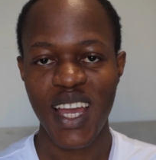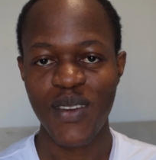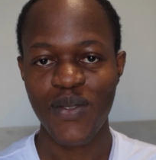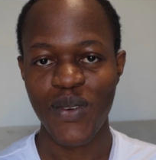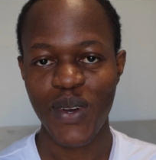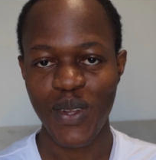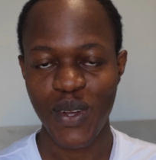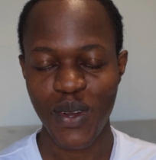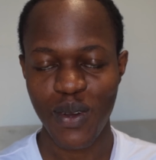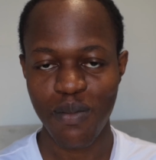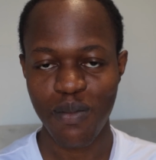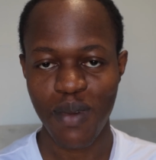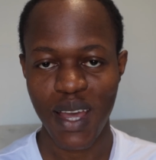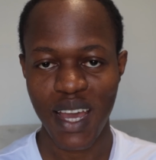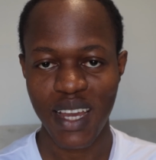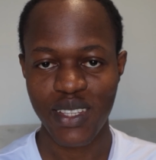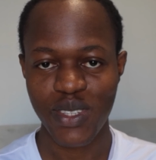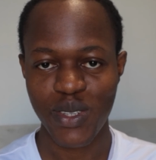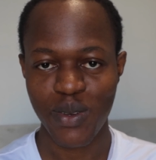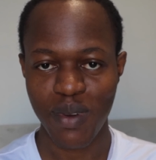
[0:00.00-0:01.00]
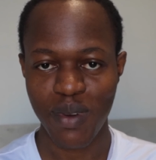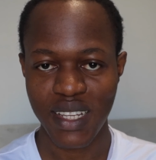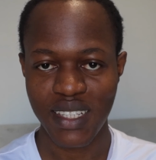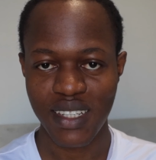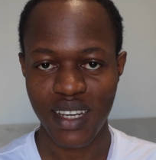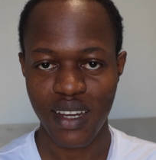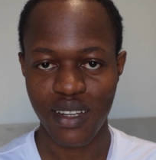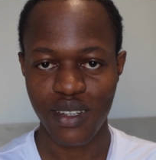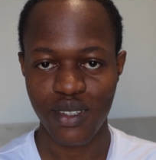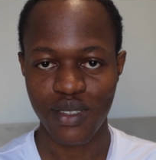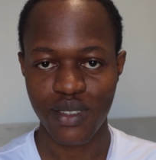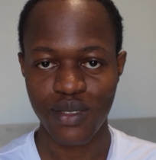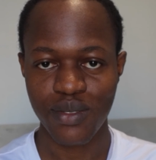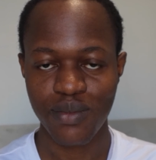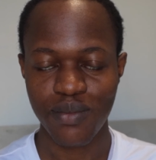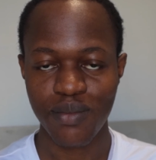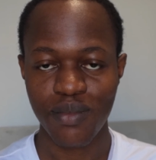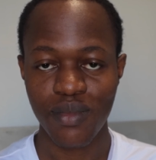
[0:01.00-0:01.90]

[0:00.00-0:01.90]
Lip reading: and welcome back to my channel.